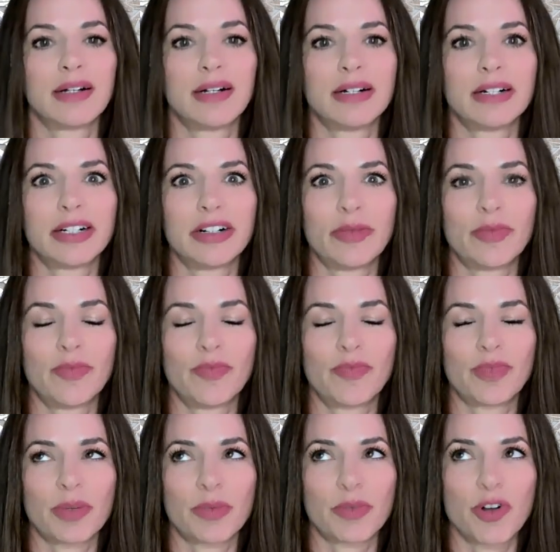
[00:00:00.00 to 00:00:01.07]

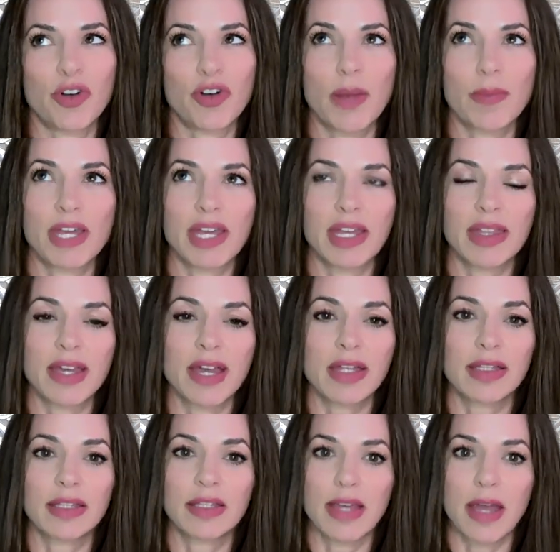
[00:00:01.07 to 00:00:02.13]

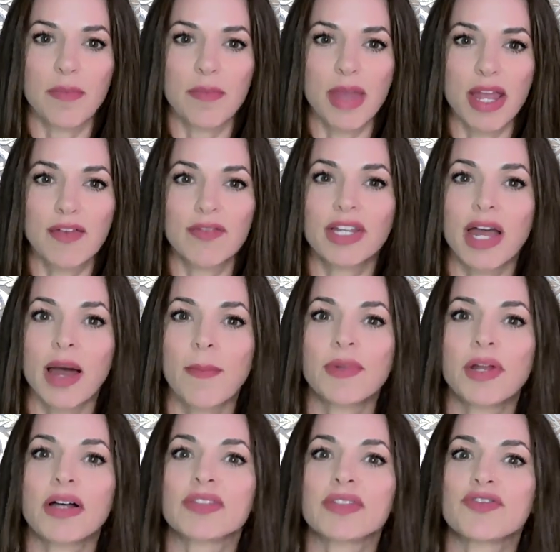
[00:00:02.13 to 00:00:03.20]
that may have kept
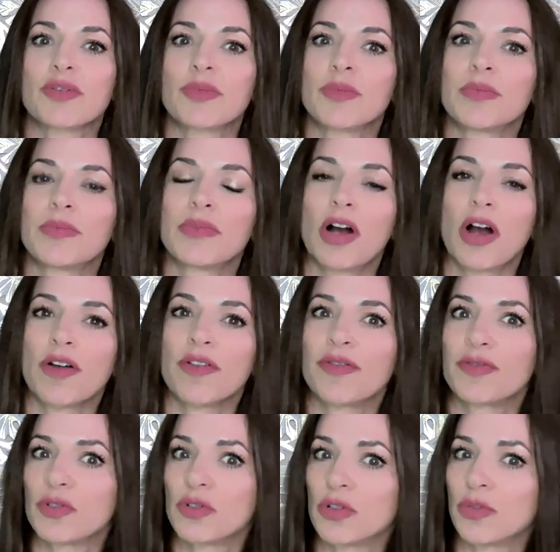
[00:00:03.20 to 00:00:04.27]
us from our
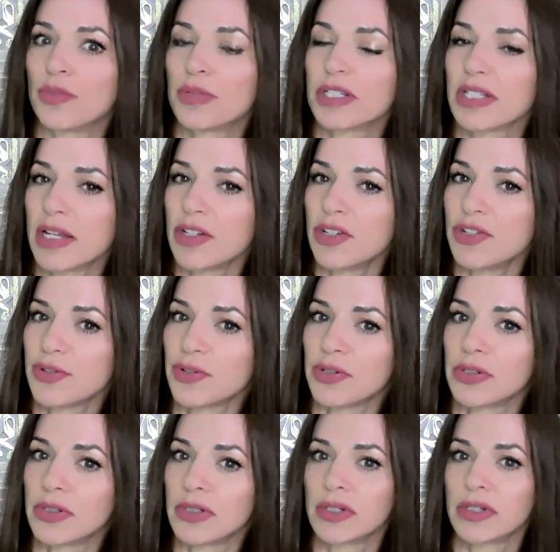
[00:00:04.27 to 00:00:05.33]
full
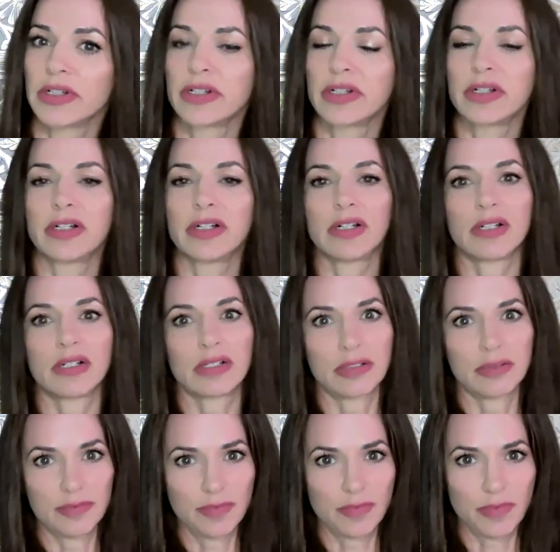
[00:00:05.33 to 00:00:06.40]
potential.
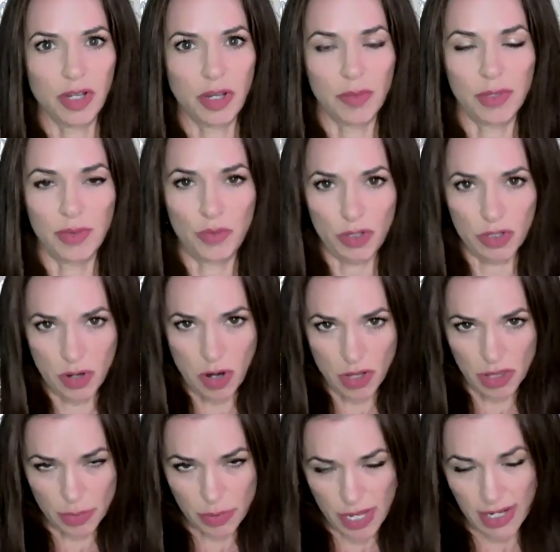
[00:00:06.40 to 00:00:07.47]
I mean, we're
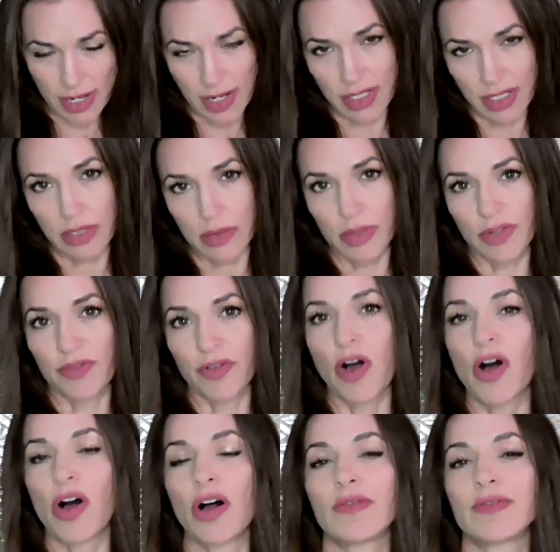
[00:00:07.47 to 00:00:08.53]
on the planet to
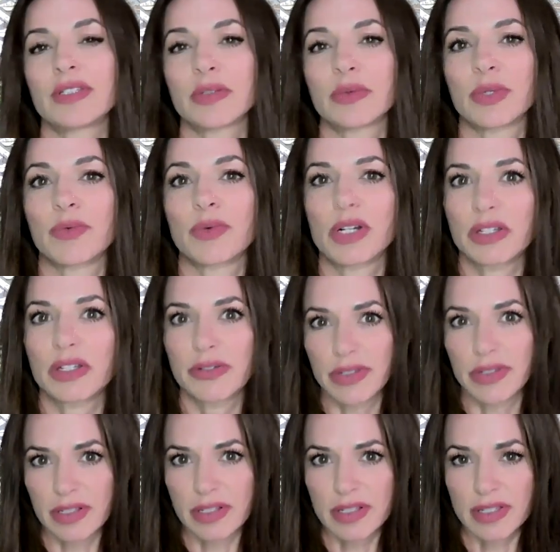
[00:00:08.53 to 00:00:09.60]
evolve, so we want to use
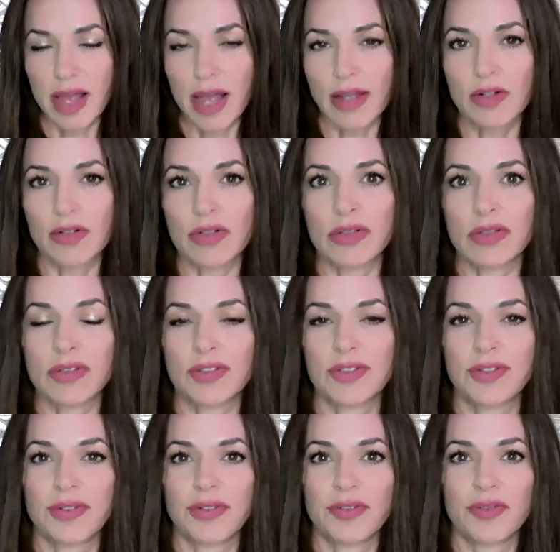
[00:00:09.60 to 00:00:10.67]
these cycles
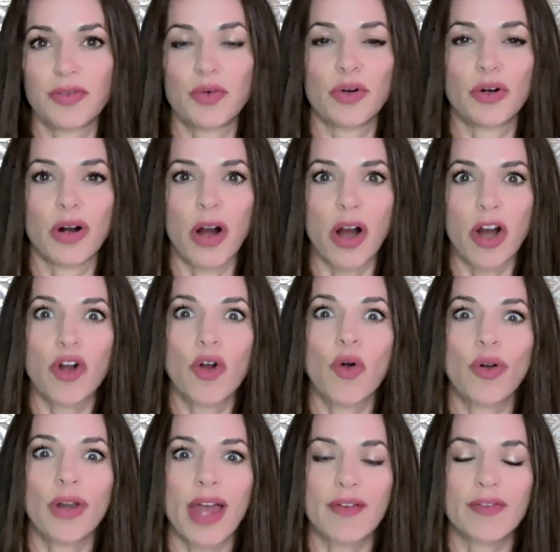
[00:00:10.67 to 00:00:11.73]
for our
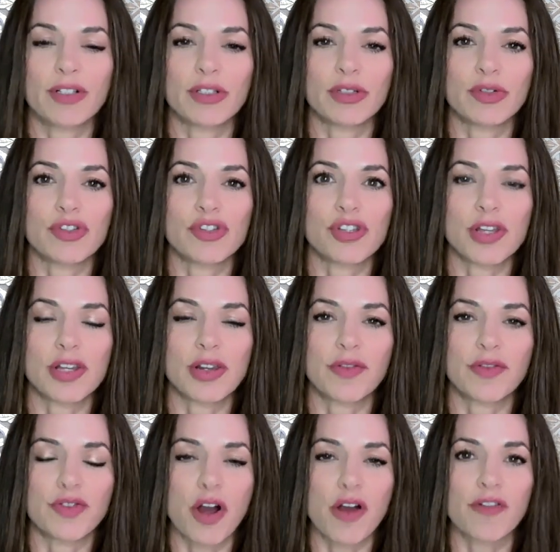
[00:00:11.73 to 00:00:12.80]
own evolution and
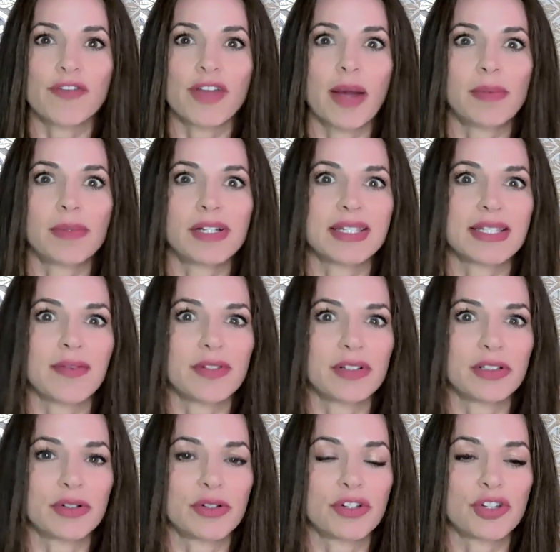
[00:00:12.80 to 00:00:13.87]
for our family's
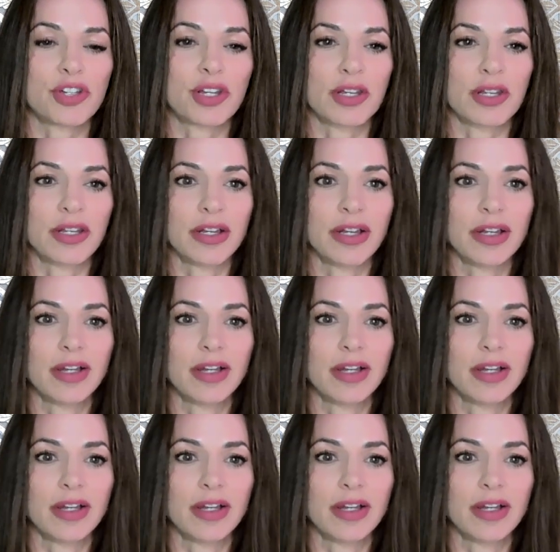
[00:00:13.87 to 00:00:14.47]
evolution.